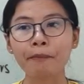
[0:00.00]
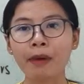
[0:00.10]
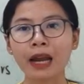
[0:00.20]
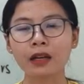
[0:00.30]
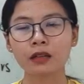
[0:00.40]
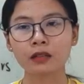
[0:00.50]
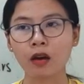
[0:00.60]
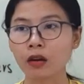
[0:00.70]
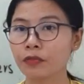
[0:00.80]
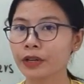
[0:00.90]
But
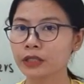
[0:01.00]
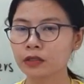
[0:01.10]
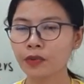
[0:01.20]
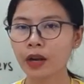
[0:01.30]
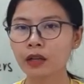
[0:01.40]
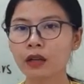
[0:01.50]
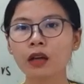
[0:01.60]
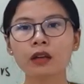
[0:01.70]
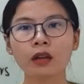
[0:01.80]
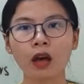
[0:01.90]
not restaurant,
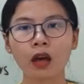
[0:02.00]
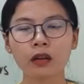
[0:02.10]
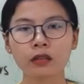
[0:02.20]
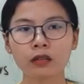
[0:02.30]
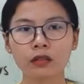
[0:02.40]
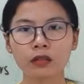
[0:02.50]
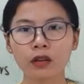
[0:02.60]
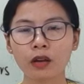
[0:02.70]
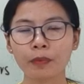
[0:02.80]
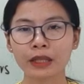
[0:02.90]
not
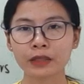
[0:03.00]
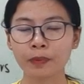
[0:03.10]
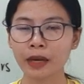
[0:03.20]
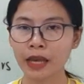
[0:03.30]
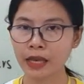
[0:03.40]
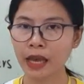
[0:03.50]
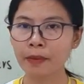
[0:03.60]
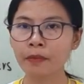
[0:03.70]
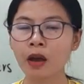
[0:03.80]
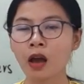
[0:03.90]
not a place to play
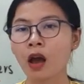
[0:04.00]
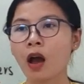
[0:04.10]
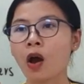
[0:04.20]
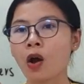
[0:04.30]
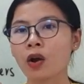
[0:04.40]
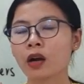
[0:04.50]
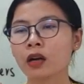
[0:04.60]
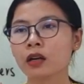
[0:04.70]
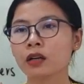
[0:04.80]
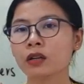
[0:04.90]
game,
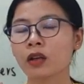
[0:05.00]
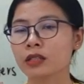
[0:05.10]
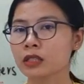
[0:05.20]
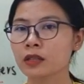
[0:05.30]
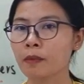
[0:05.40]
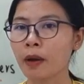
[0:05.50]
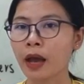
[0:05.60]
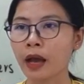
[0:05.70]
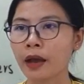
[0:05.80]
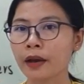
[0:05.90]
or not a
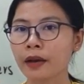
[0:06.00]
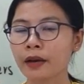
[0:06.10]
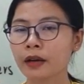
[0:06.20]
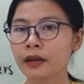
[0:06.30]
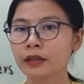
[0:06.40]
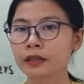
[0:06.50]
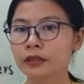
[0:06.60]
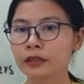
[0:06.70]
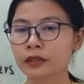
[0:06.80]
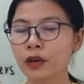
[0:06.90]
cinema.
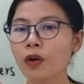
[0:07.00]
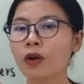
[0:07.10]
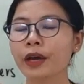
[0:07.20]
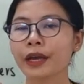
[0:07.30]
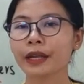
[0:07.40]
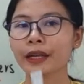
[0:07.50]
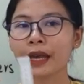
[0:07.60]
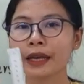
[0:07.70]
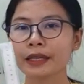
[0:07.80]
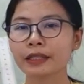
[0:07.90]
So
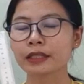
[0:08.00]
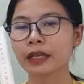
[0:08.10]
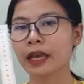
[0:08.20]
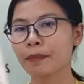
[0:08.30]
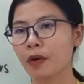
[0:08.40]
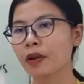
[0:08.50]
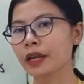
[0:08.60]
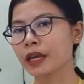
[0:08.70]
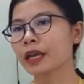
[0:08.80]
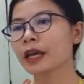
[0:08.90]
they keep
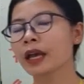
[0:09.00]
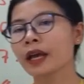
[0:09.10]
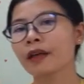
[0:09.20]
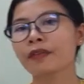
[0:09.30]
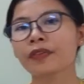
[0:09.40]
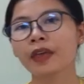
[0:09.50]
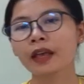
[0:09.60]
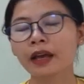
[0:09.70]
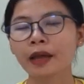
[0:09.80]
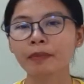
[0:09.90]
only
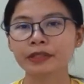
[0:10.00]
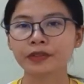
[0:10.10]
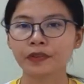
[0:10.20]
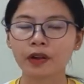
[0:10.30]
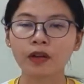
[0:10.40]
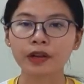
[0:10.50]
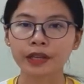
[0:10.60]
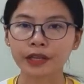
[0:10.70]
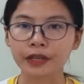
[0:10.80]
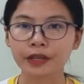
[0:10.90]
thing and material
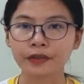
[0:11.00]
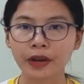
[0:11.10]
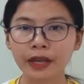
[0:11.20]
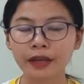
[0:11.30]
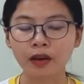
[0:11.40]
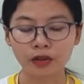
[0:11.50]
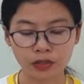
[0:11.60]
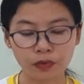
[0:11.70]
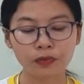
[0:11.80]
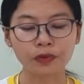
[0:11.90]
only, right?
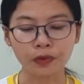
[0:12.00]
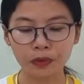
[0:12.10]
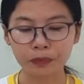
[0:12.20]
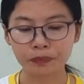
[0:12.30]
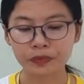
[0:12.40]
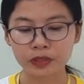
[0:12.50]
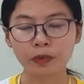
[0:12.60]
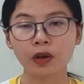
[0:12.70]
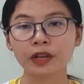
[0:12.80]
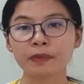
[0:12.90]
Also food. So
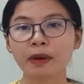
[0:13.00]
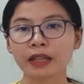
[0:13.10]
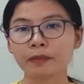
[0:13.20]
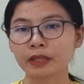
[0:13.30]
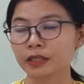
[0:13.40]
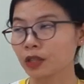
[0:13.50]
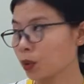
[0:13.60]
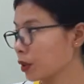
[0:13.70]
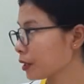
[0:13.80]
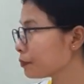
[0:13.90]
we call department
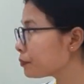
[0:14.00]
store.